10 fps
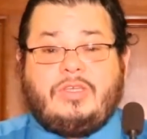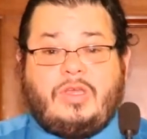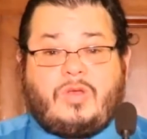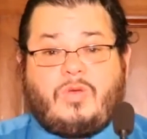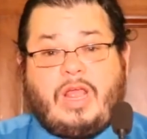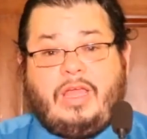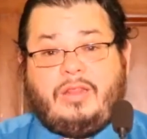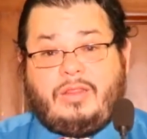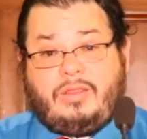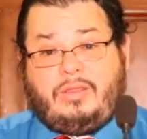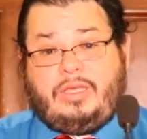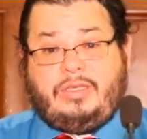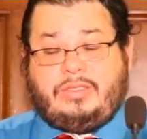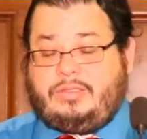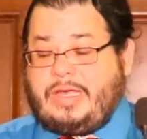create
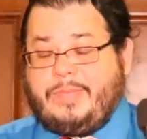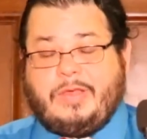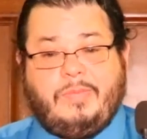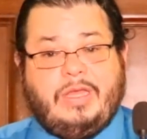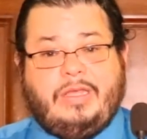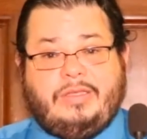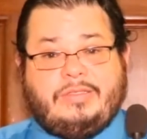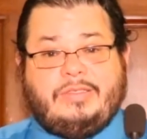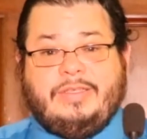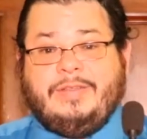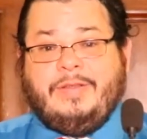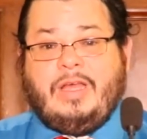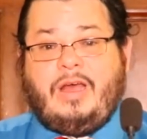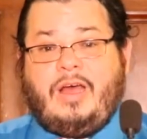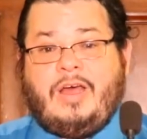these subcommittees.
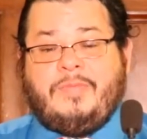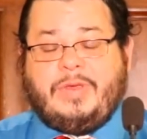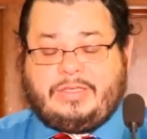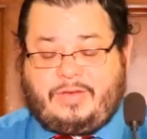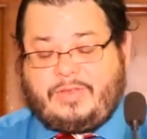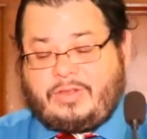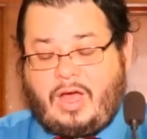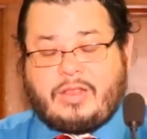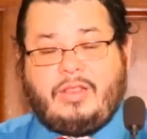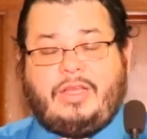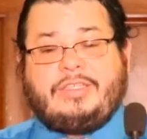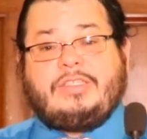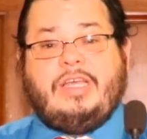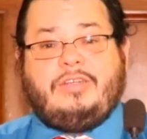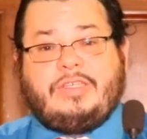Because I have to talk to
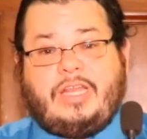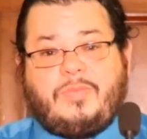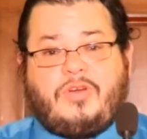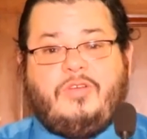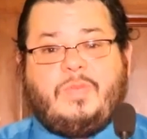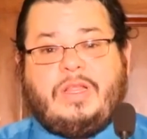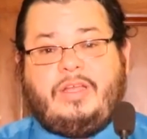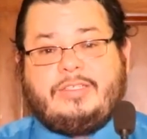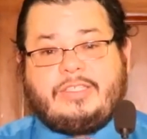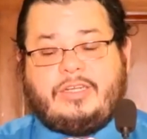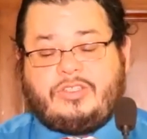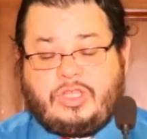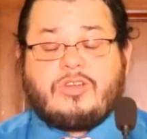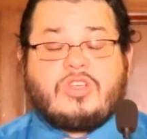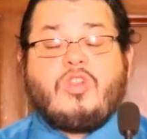legislators, get approved by legislators.
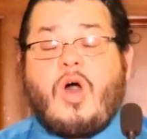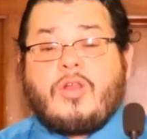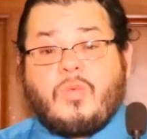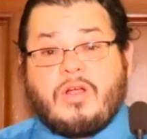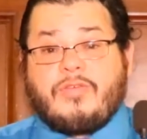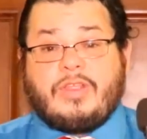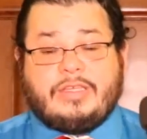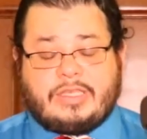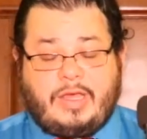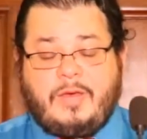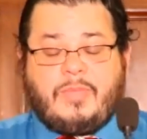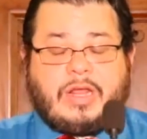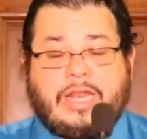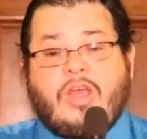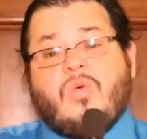There's a lot of work for this, but
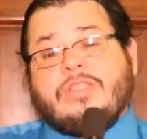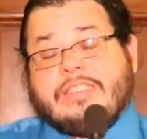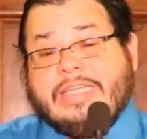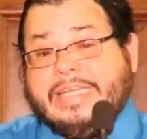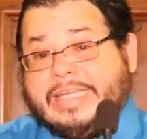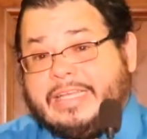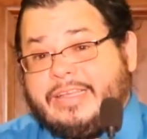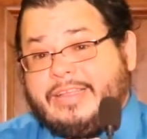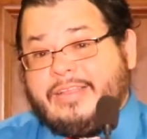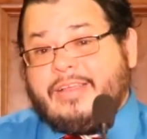I know it's needed